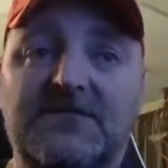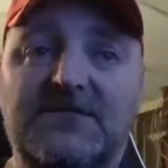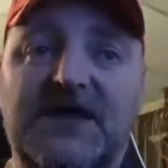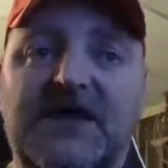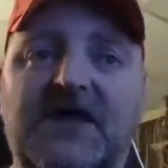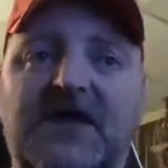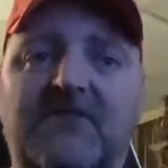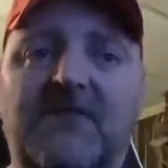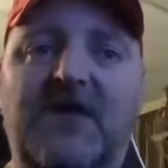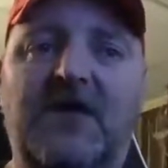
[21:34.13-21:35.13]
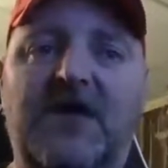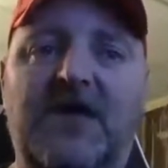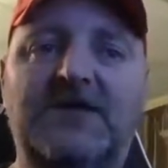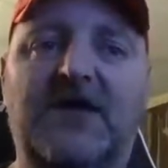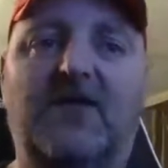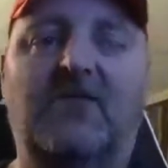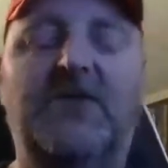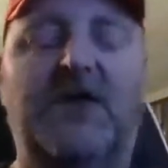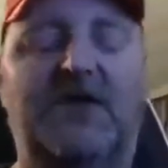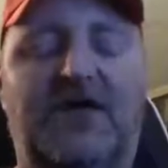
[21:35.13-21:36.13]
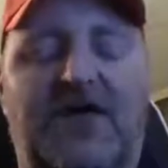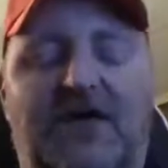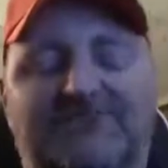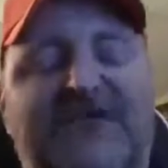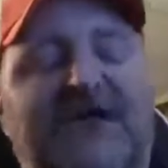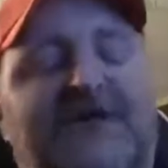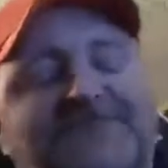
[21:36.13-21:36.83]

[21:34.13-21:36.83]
Yeah, NL L yeah.